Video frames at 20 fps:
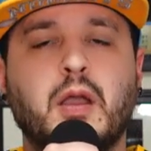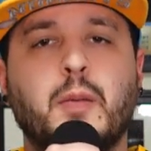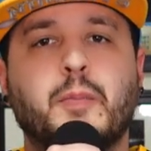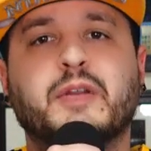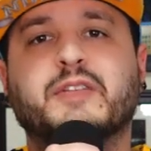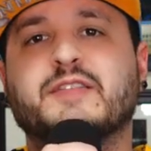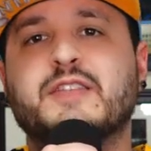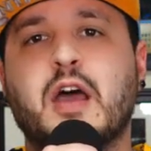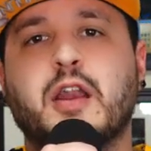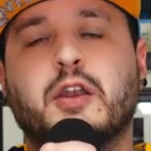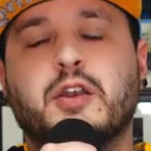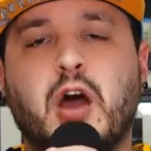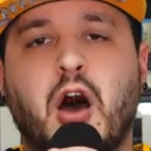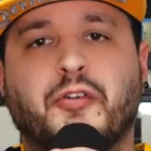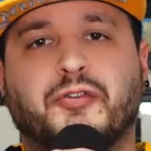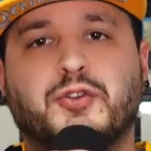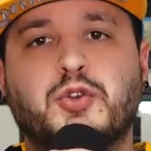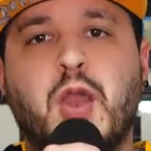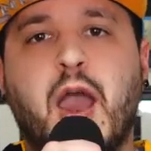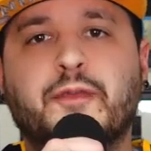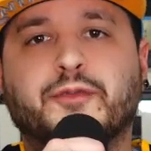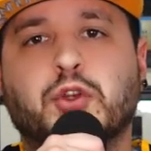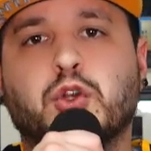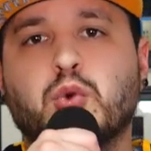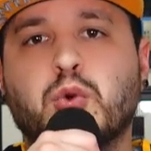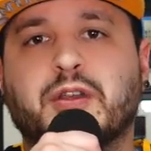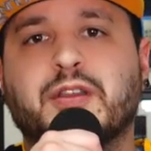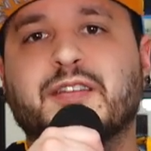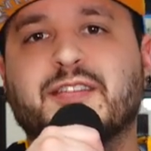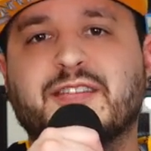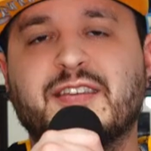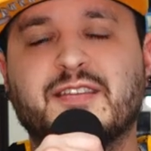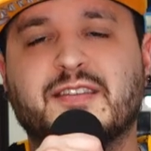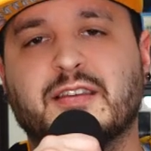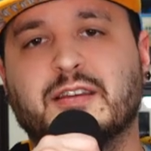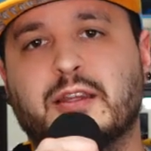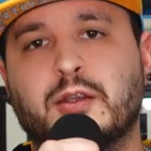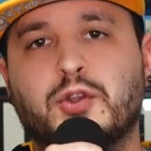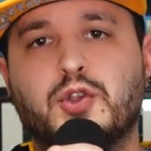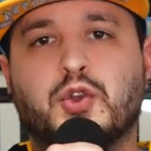But it's not enough. You have to do it
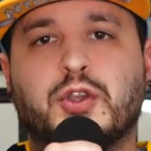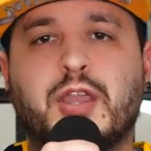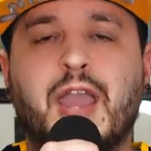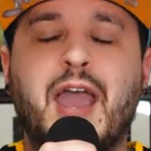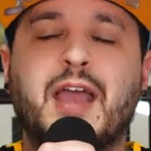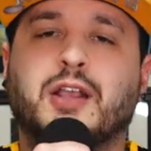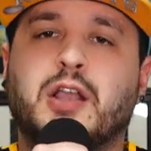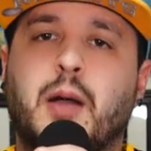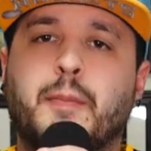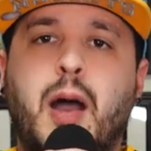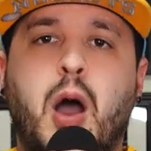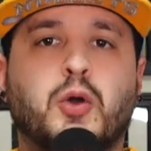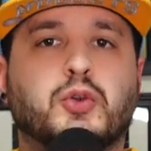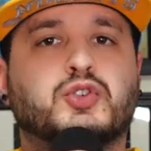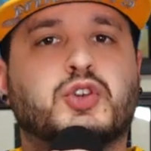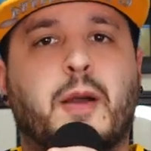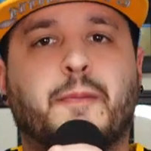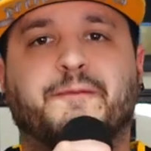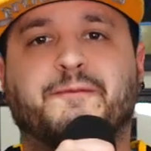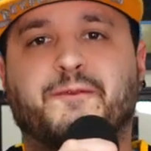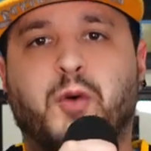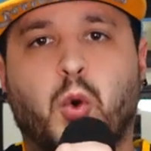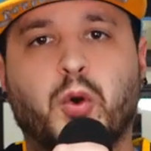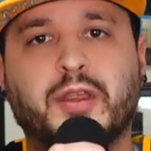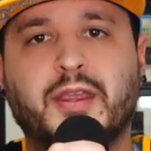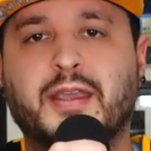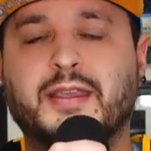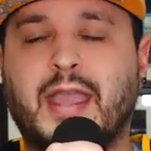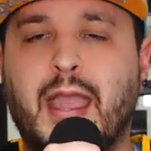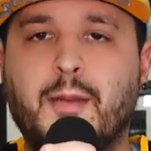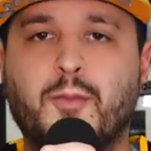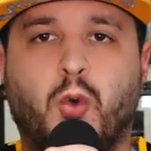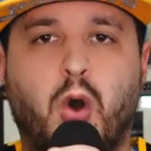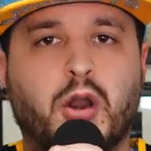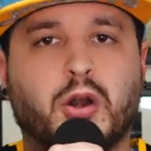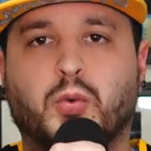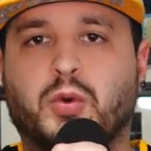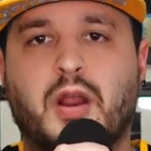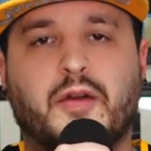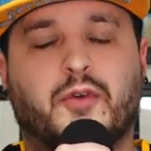consistently. You can't come out and drop 40 in game
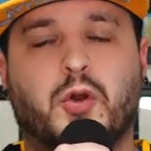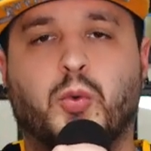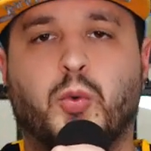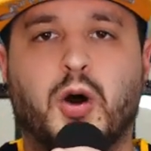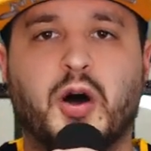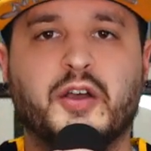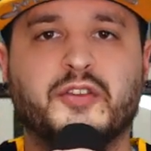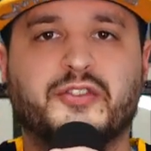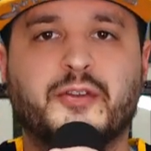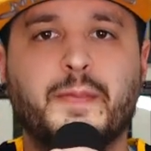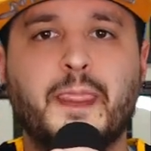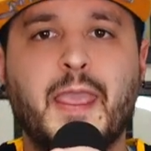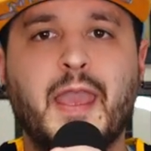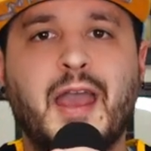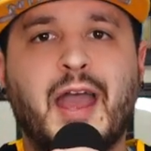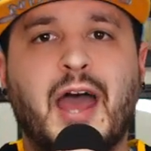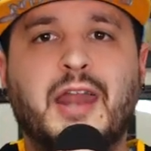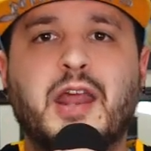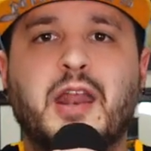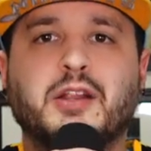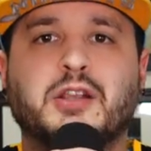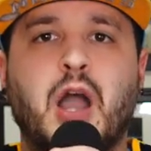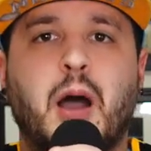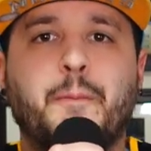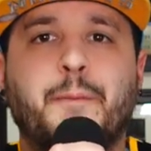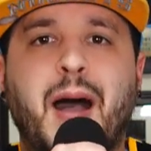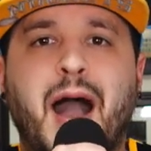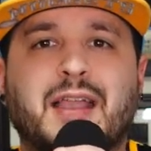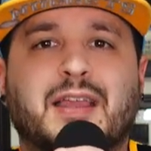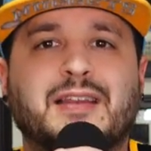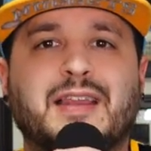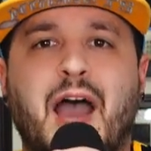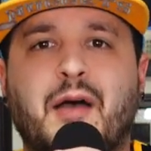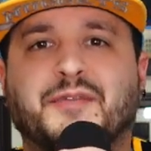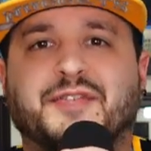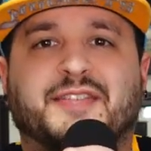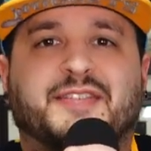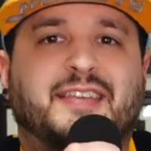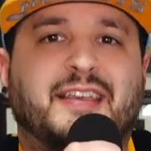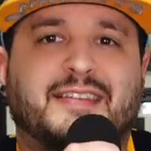1 or whatever it was, and then come back and have
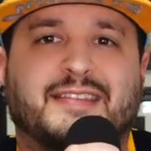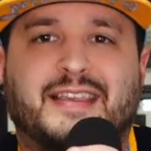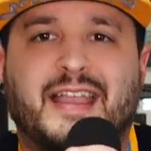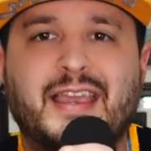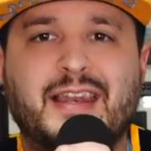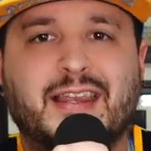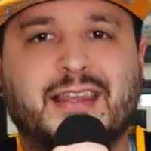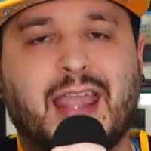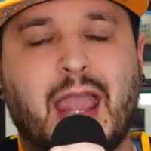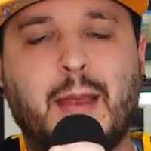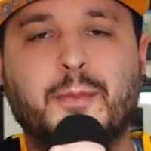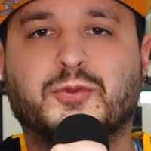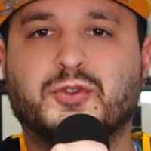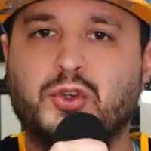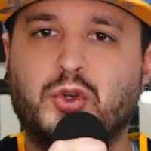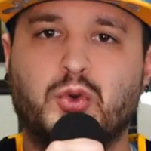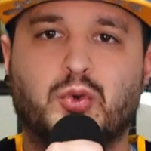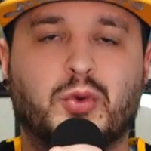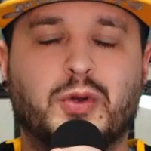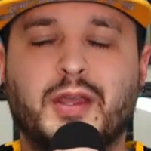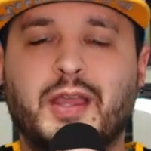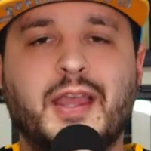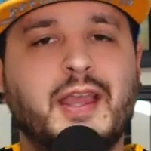16 in game 2.